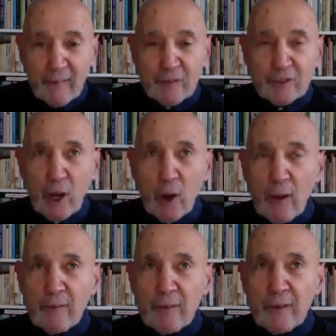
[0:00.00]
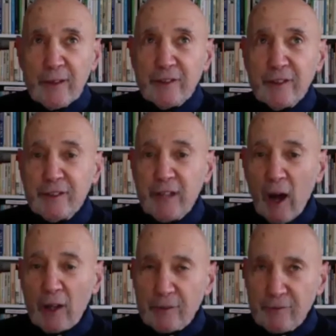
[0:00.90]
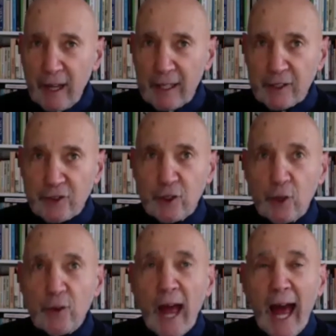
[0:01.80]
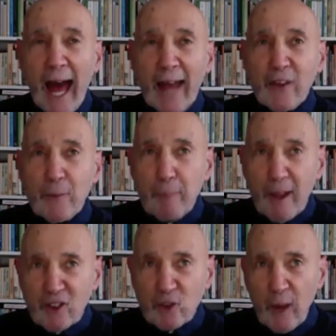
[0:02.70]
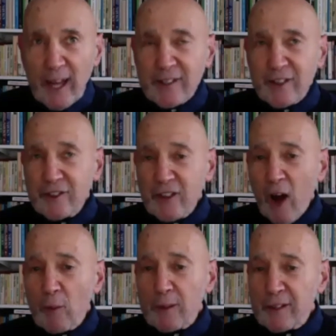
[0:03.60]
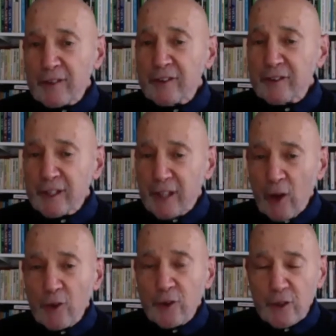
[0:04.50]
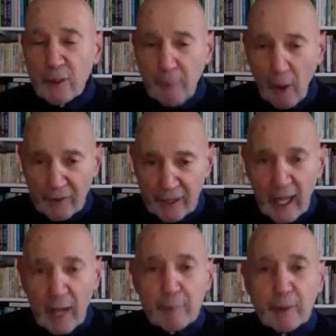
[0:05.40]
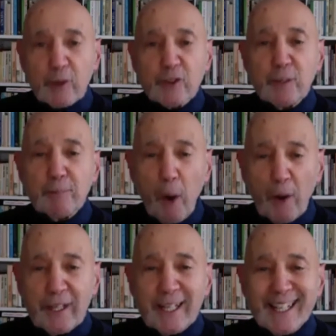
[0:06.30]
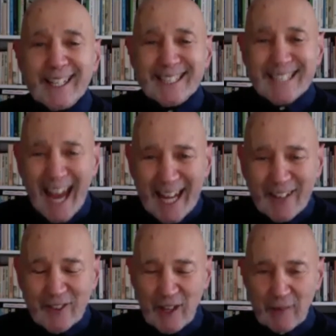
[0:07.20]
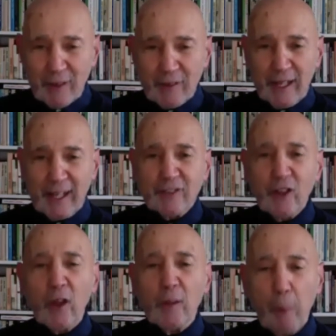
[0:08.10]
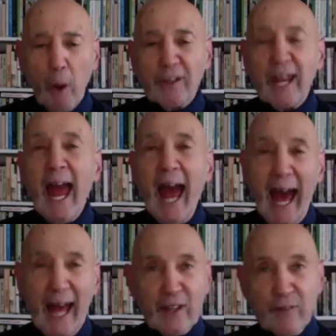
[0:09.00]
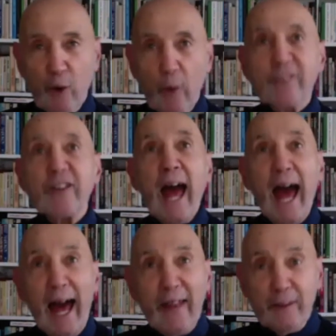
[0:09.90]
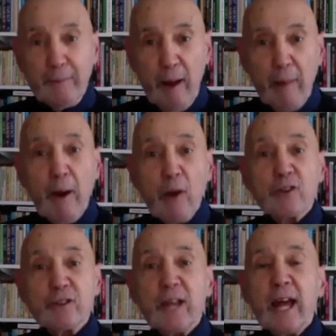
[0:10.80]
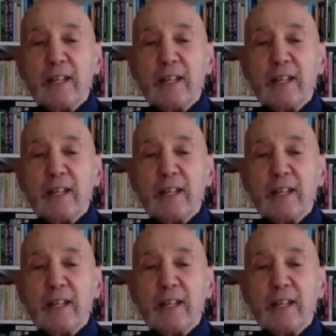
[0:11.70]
So this is the art of finding the truth. And the best way to start with this is to go through the body, because the body contains everything. It's not the body and the voice and the emotions.